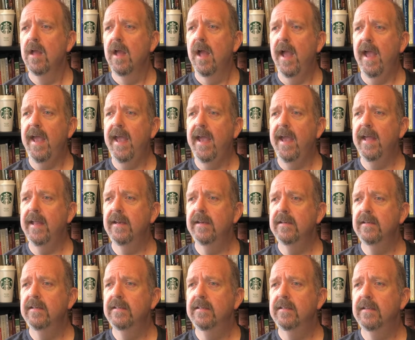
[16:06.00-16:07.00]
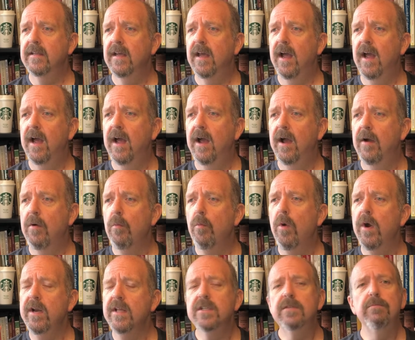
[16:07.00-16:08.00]
And uh,
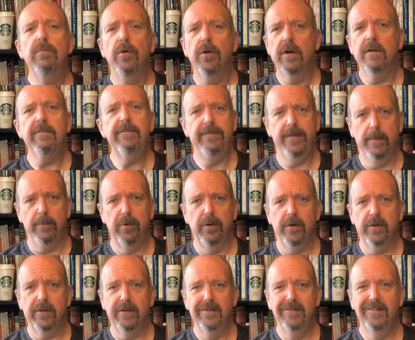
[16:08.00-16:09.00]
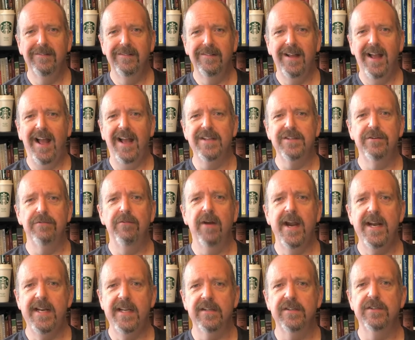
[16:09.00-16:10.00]
what is more ephemeral as a
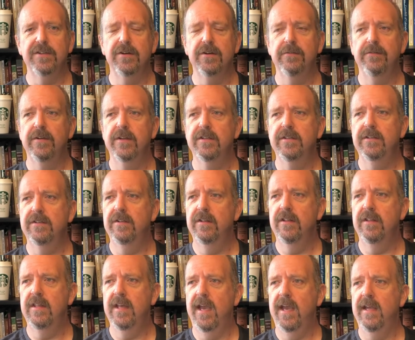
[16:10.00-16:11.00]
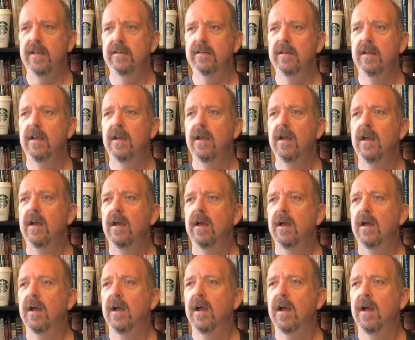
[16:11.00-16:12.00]
writing surface than
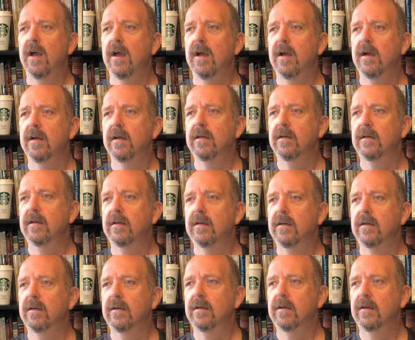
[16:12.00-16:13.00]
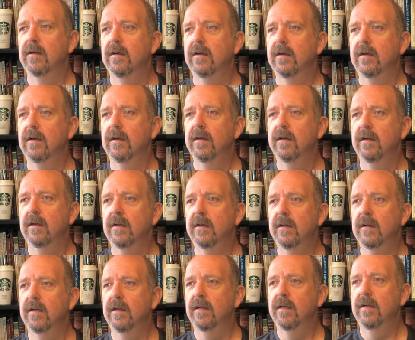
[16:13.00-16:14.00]
uh,
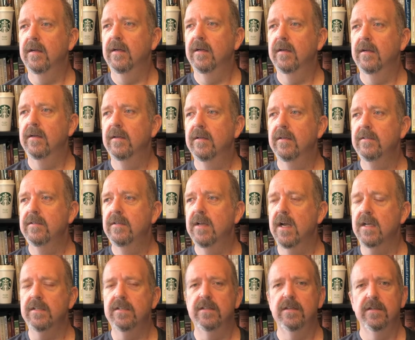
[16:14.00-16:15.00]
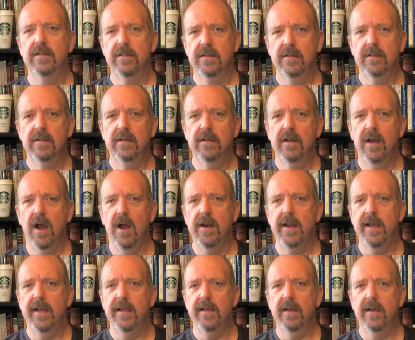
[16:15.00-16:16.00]
uh, dust on
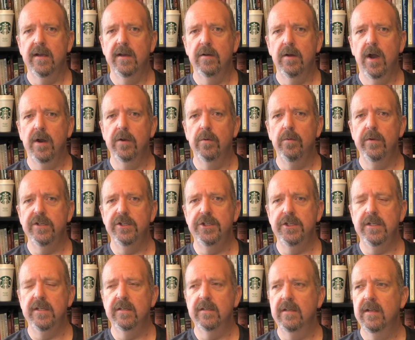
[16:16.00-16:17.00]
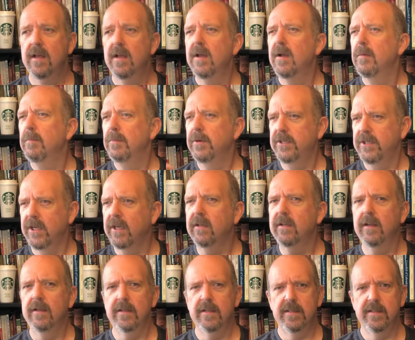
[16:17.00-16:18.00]
a uh, on a windshield,
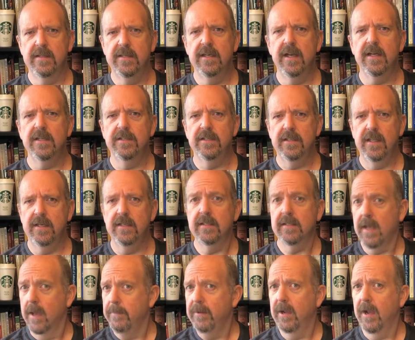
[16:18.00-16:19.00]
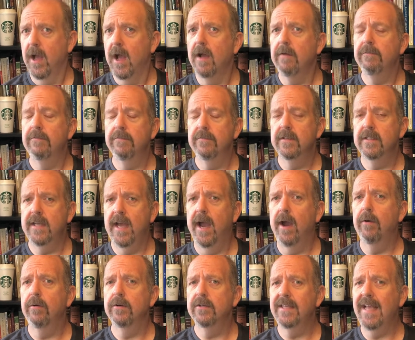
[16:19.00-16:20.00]
particularly the dust that is coming off of the
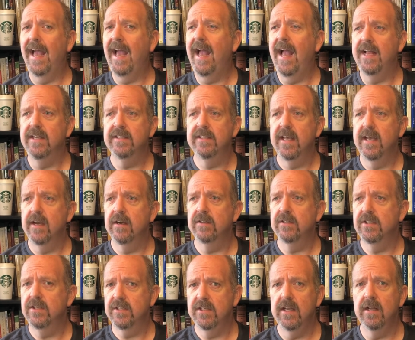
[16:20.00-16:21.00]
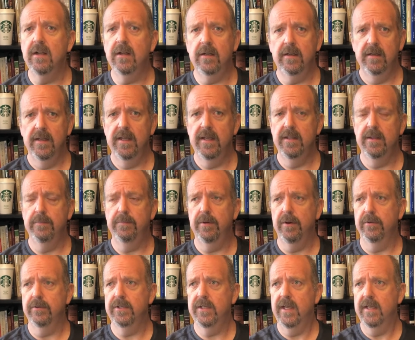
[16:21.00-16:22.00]
towers as they are still in the
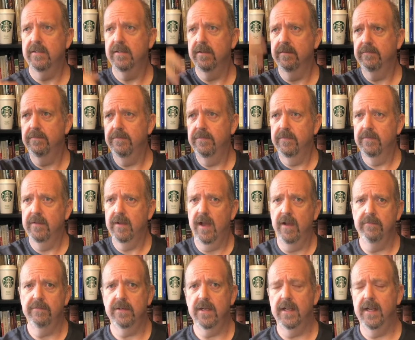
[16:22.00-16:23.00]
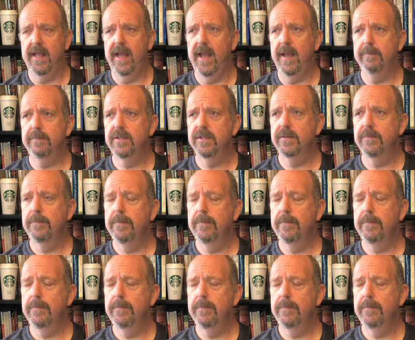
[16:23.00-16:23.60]
process of of collapse.